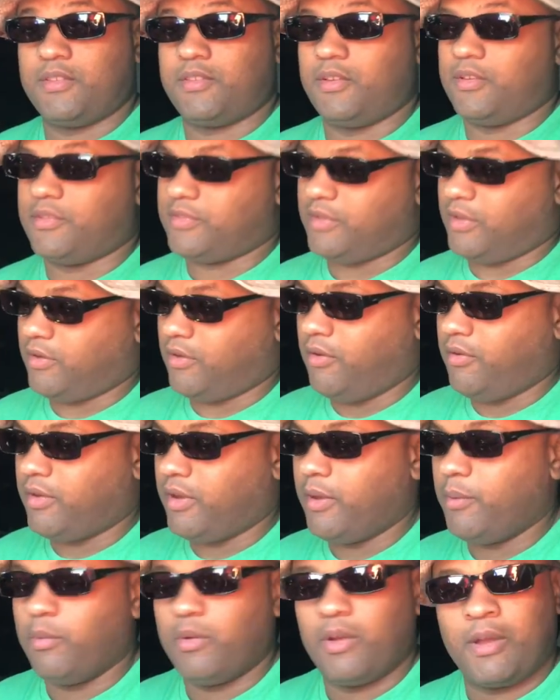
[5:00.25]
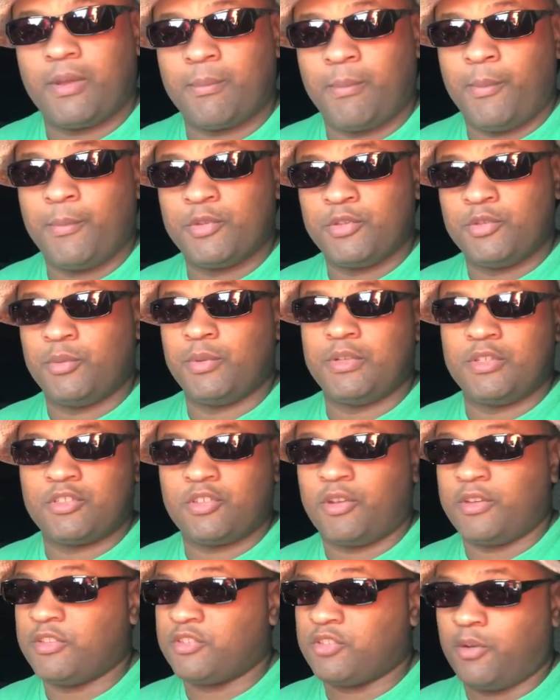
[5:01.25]
So I was like, okay, well, I'm gonna do what he
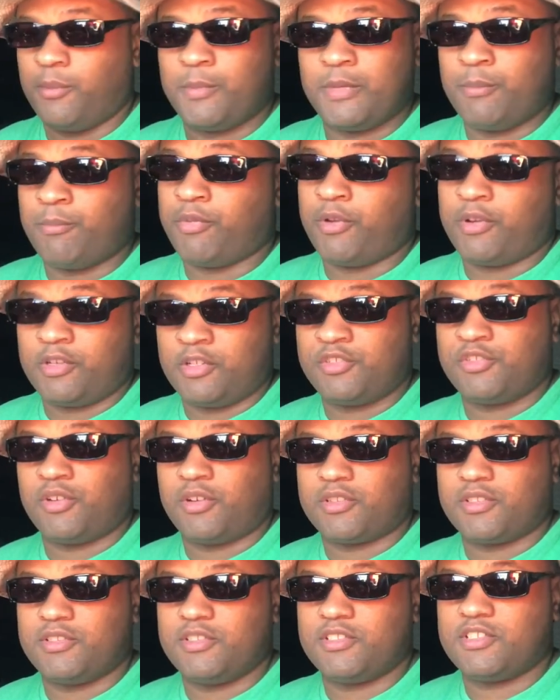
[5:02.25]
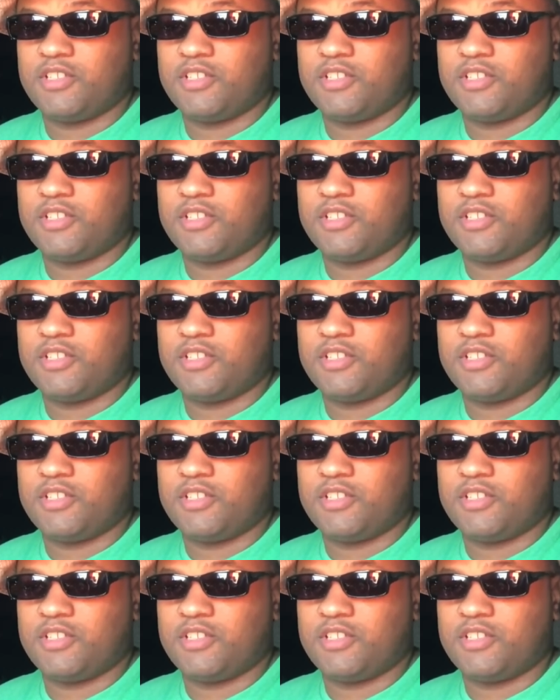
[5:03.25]
told. He told me to bring the truck to the